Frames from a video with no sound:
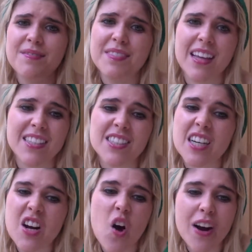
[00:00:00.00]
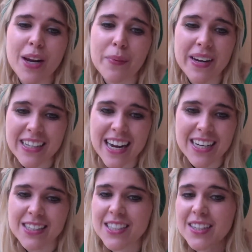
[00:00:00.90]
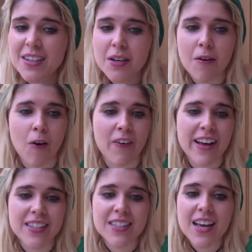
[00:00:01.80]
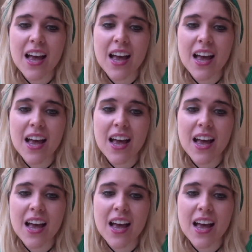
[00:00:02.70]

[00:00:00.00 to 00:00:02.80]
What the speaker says: That's just a tiny weeny titch of it.